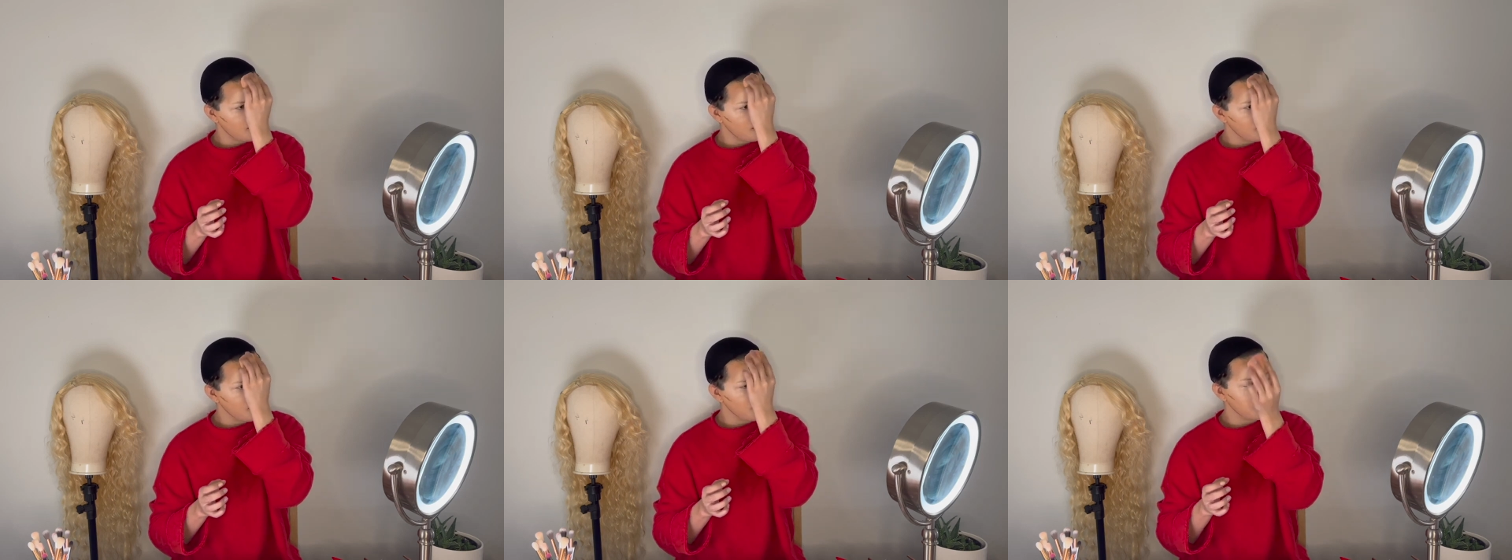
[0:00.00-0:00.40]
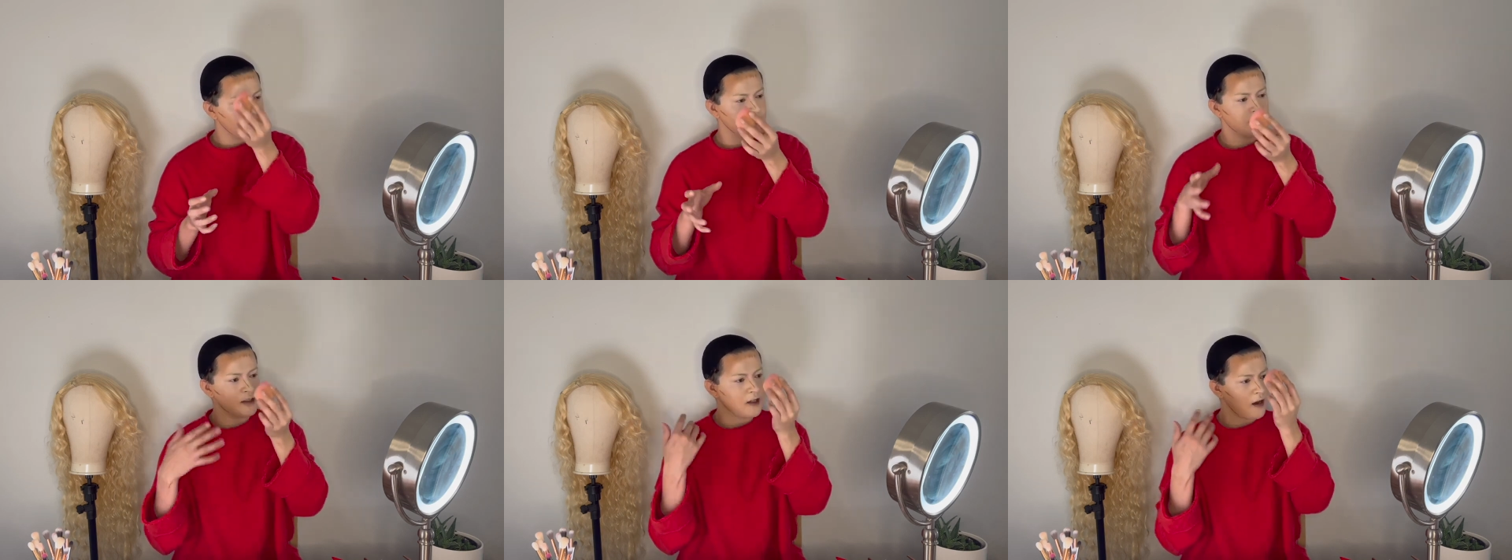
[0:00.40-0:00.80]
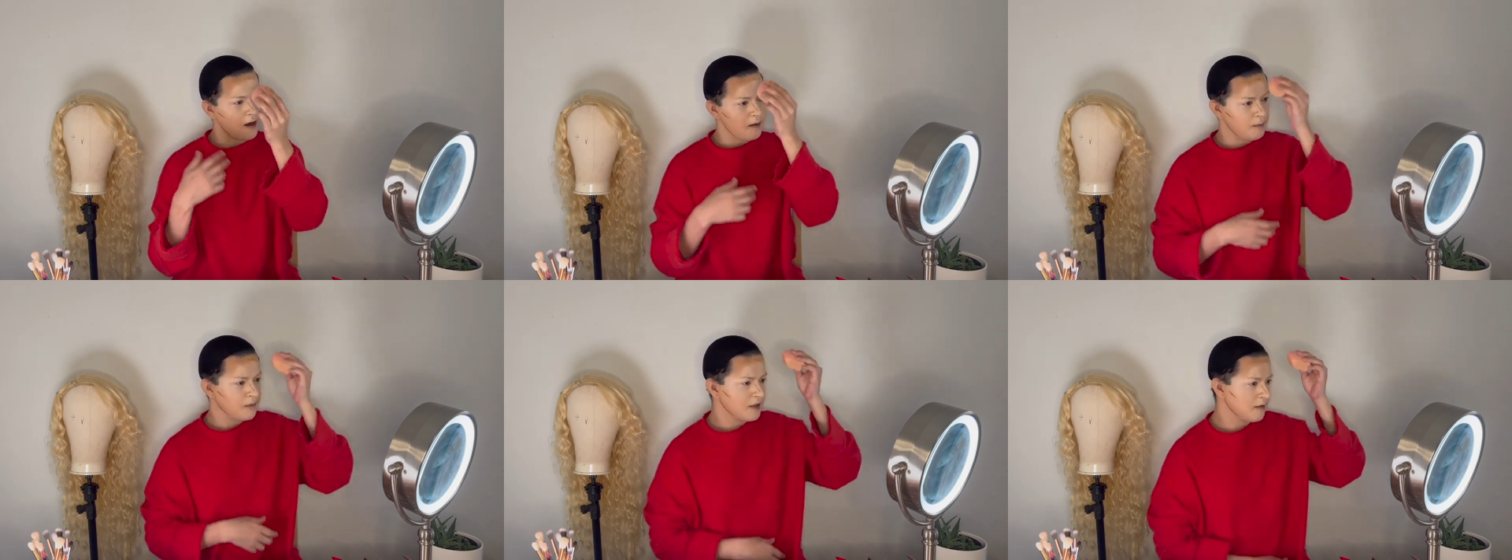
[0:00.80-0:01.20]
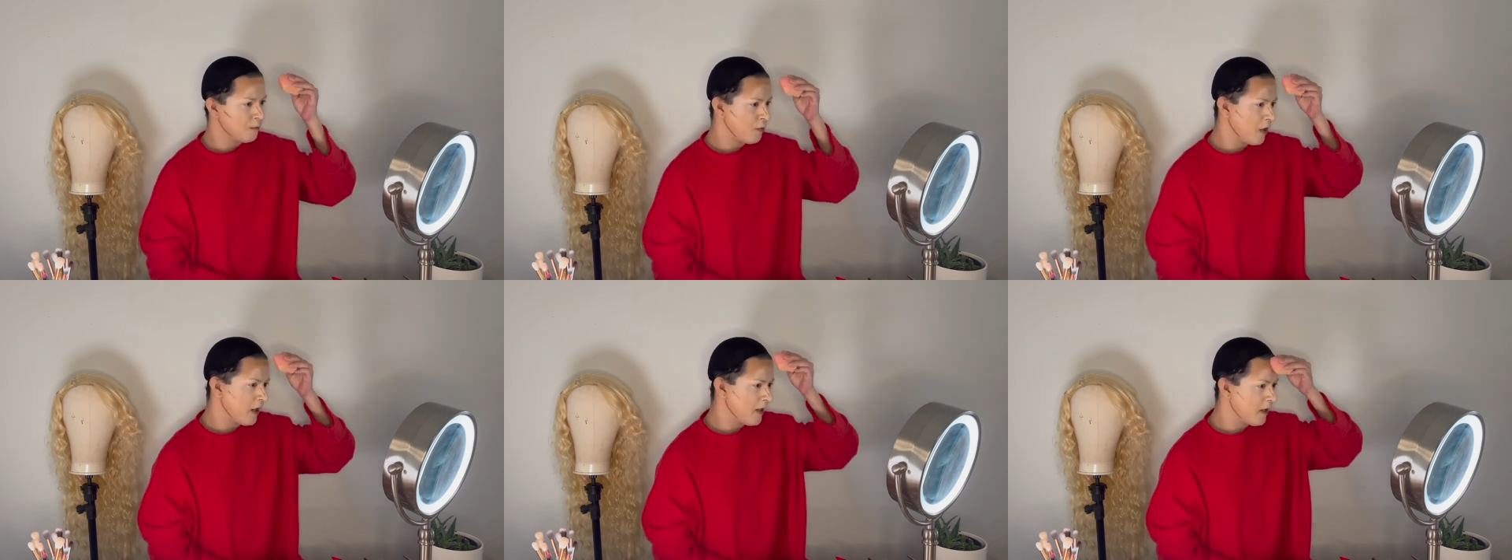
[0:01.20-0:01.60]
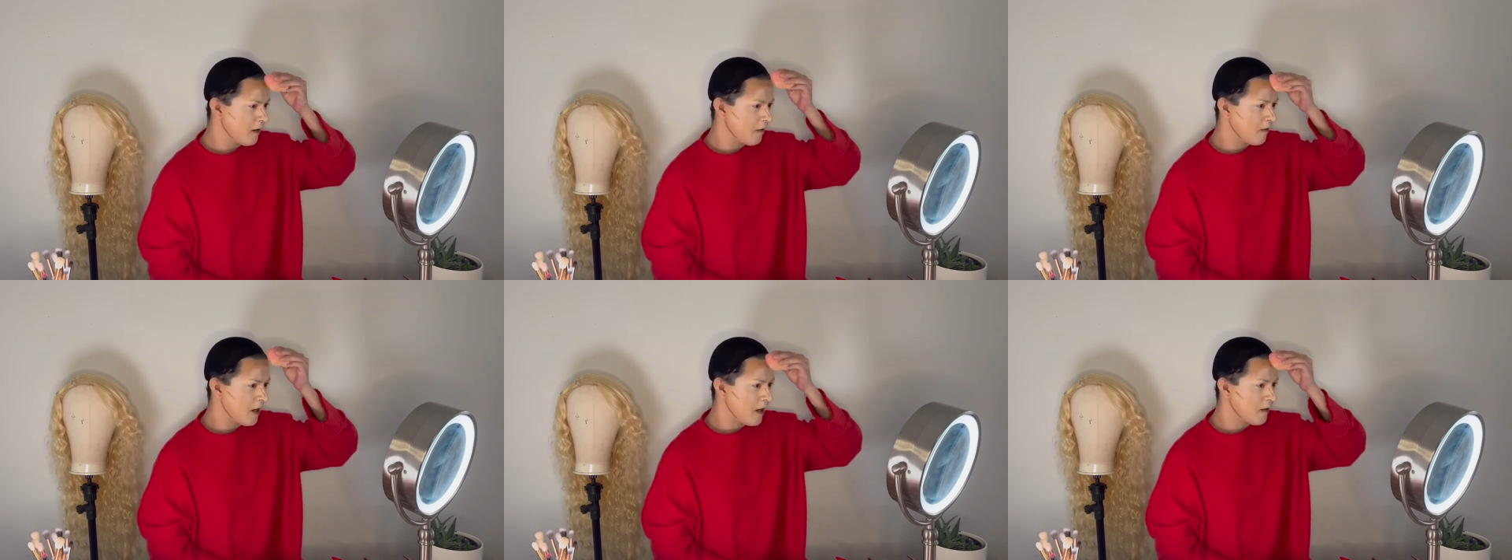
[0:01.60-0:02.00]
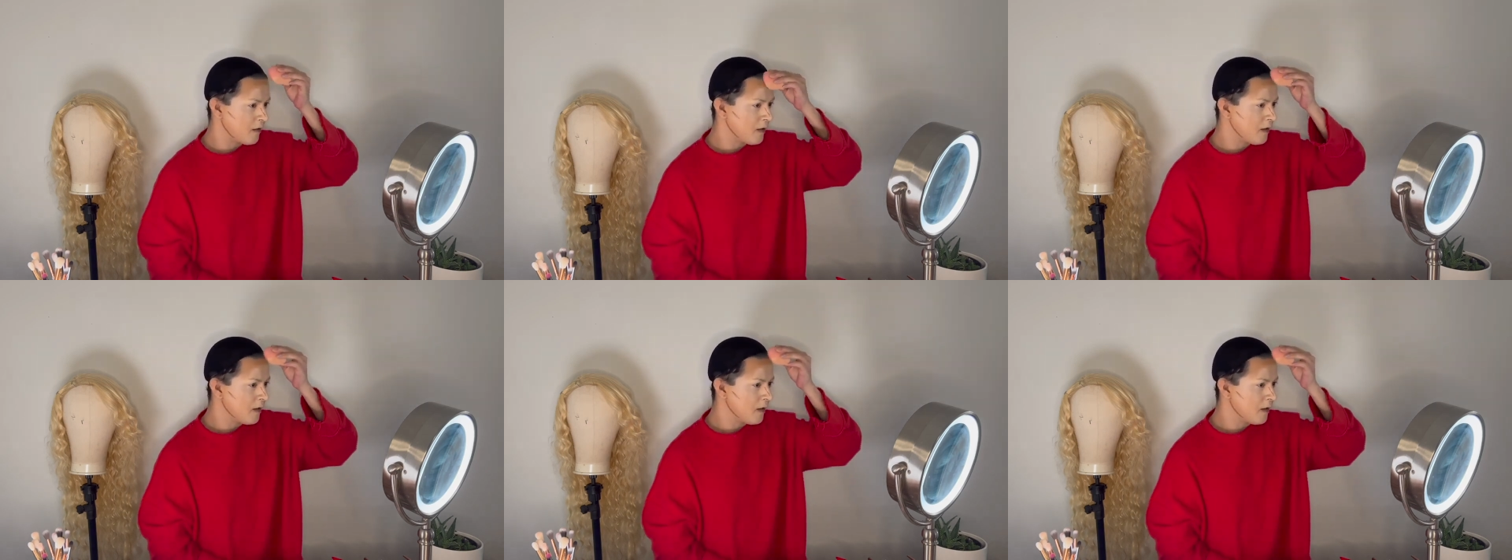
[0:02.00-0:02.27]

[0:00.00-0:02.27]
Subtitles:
do its job, spreading around.